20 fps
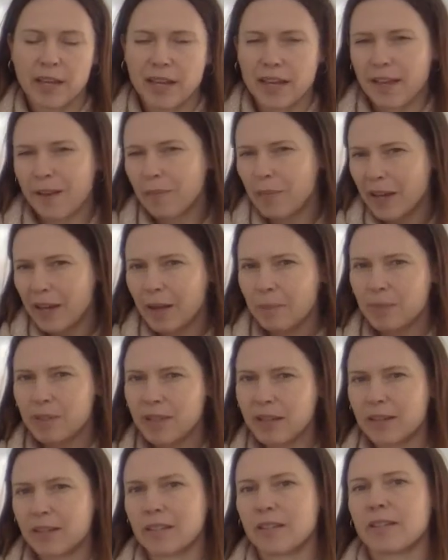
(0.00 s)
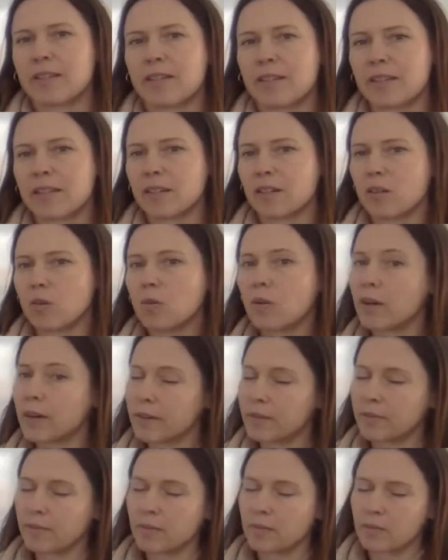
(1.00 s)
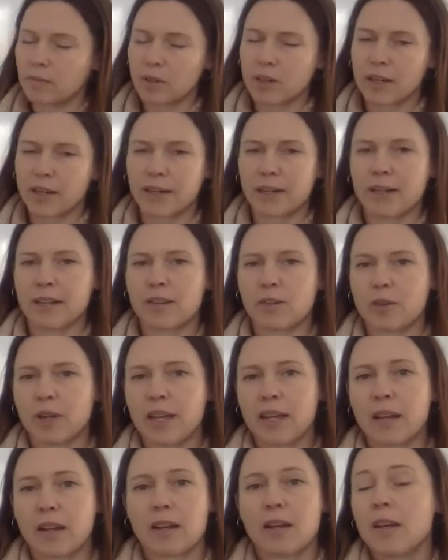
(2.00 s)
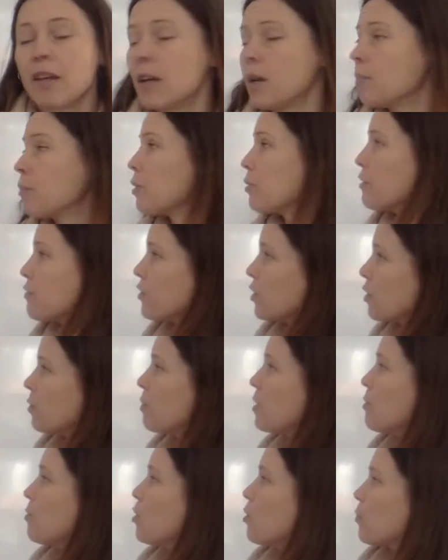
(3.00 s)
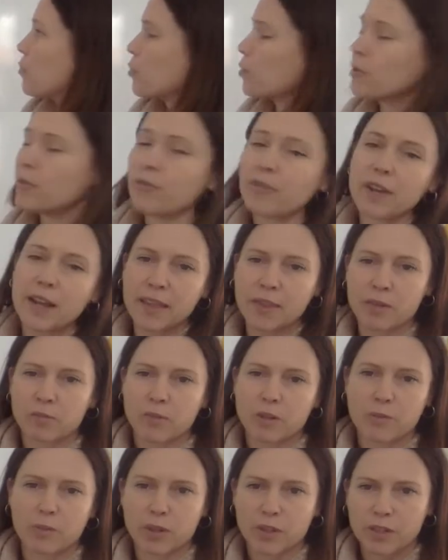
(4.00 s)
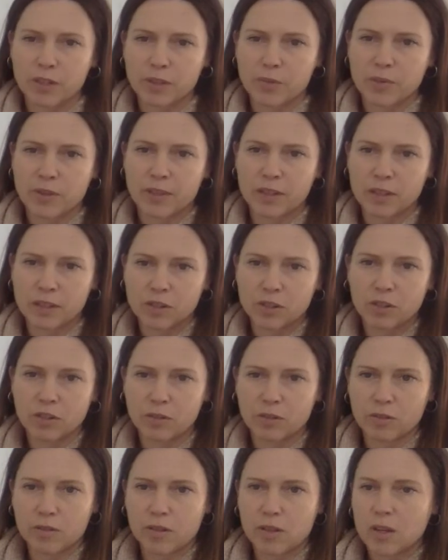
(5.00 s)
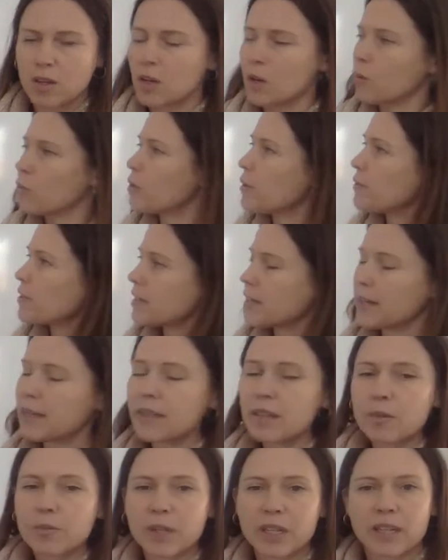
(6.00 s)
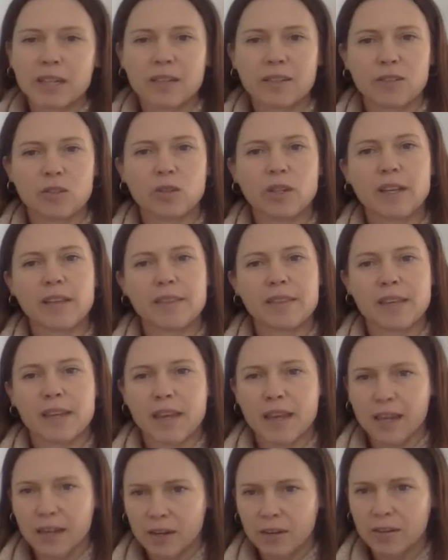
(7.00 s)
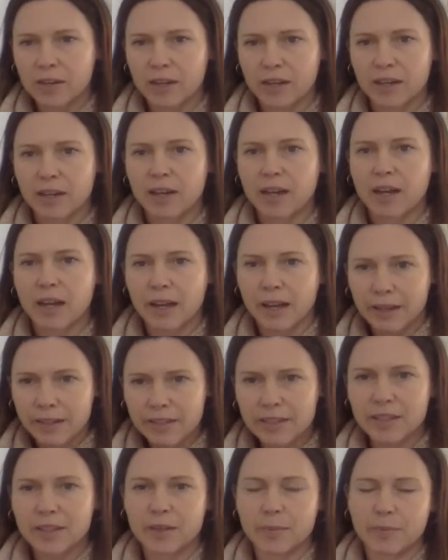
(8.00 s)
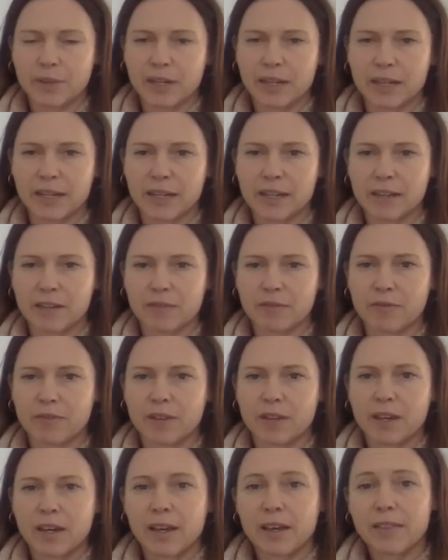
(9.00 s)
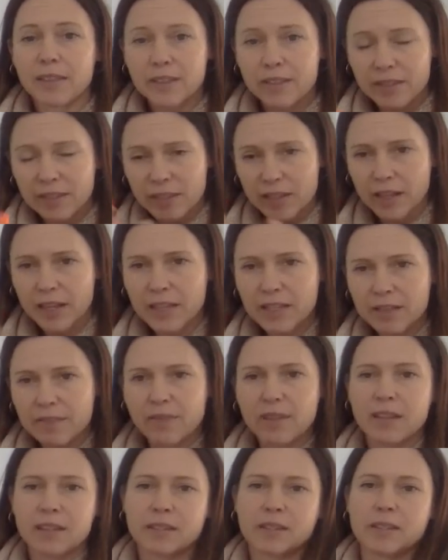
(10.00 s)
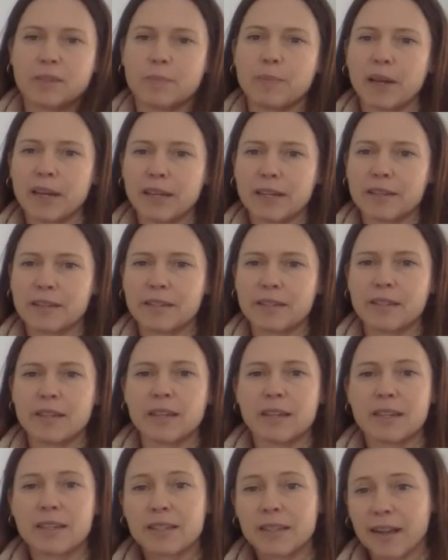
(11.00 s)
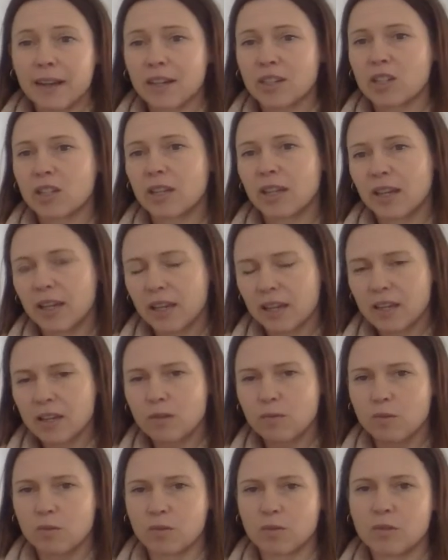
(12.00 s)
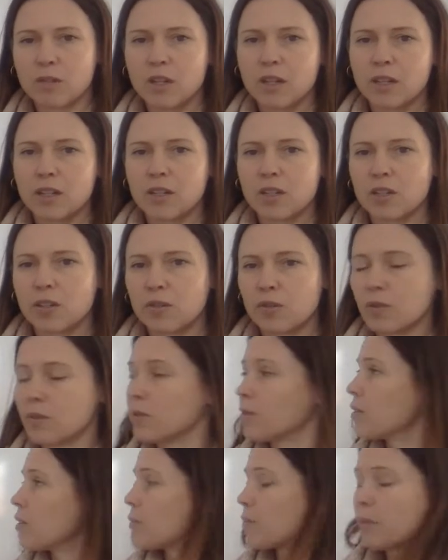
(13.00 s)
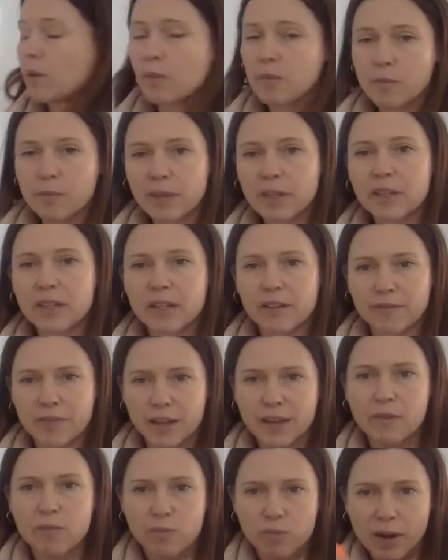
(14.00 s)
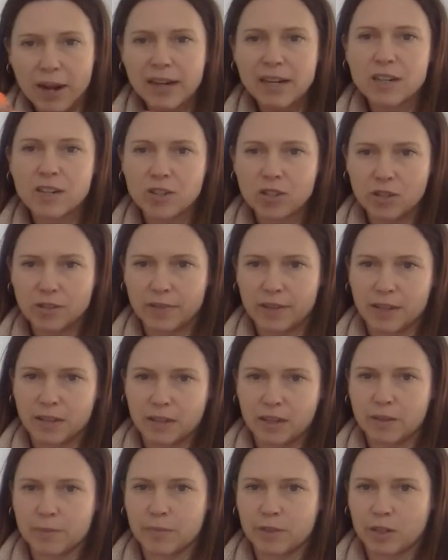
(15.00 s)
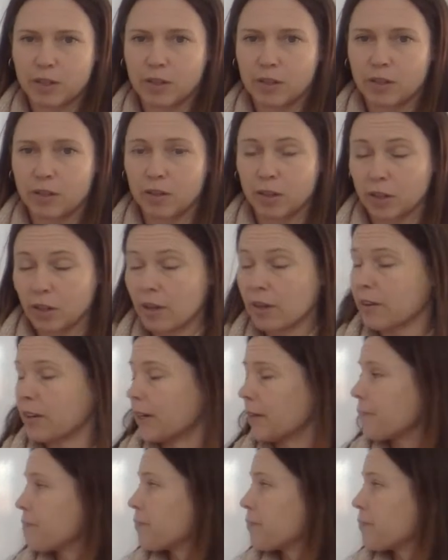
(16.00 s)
And perhaps that didn't sit quite right in your head, but we've got a bit more proof now that we're working with integrals. We've seen that we can look at the area under the PDF, and the size of that space is actually equal to the probability of that range of outcomes occurring.